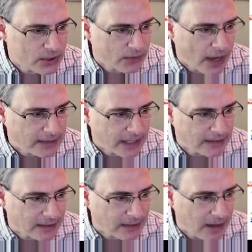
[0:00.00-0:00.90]
got that
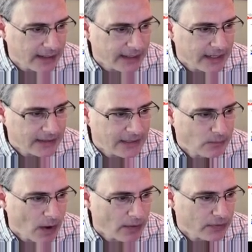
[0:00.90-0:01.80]
declining 18
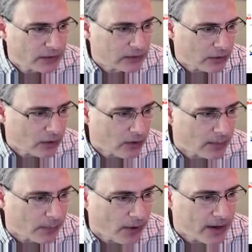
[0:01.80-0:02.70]
month, and look at all the
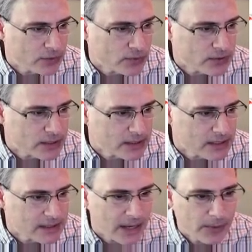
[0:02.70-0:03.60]
price
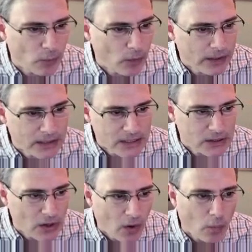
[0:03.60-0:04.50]
resistance. I mean, we
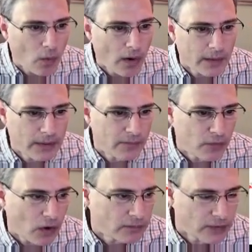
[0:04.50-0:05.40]
just don't want to be
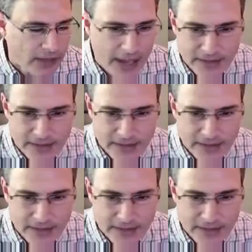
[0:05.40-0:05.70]
involved in that.